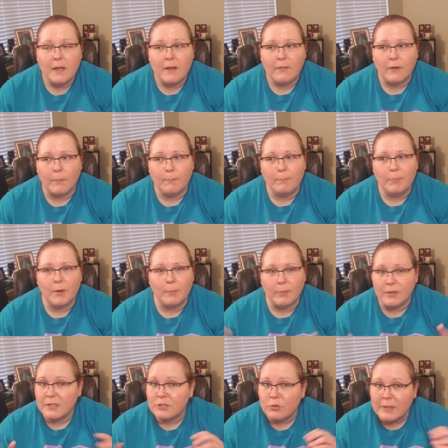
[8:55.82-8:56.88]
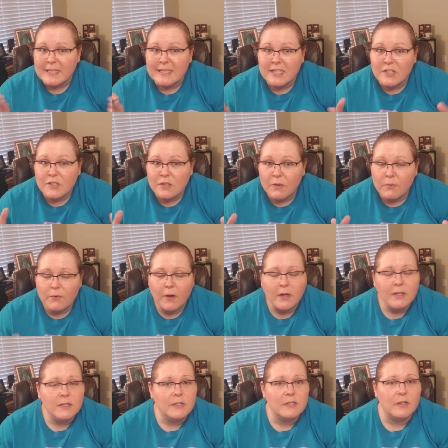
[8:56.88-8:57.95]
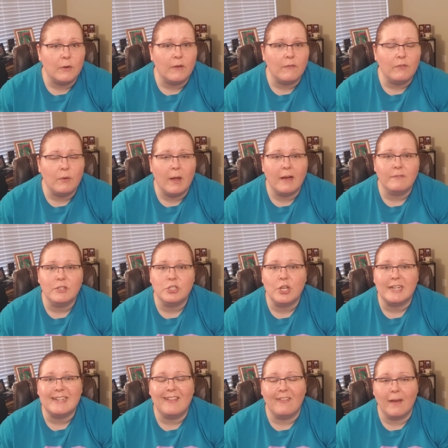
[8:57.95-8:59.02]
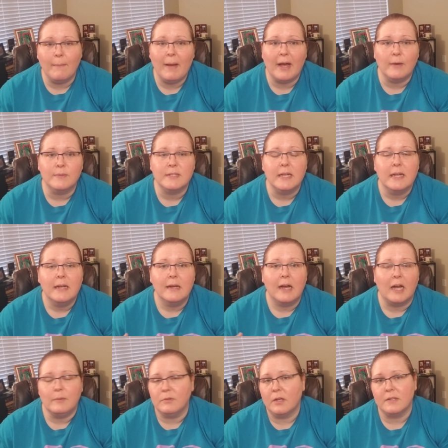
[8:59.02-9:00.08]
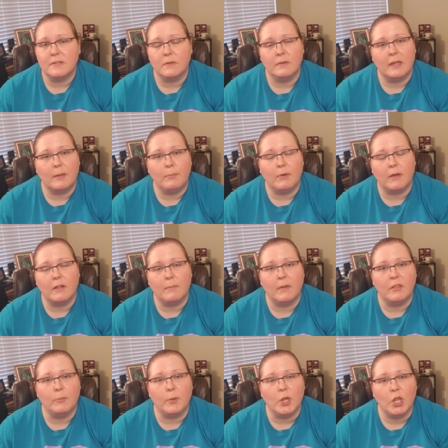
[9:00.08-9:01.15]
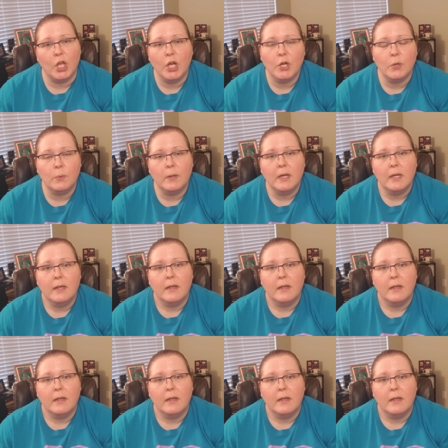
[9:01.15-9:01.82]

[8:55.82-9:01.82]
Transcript: their their book choices so far. So if you haven't checked them out, I will also link Book of the Month below.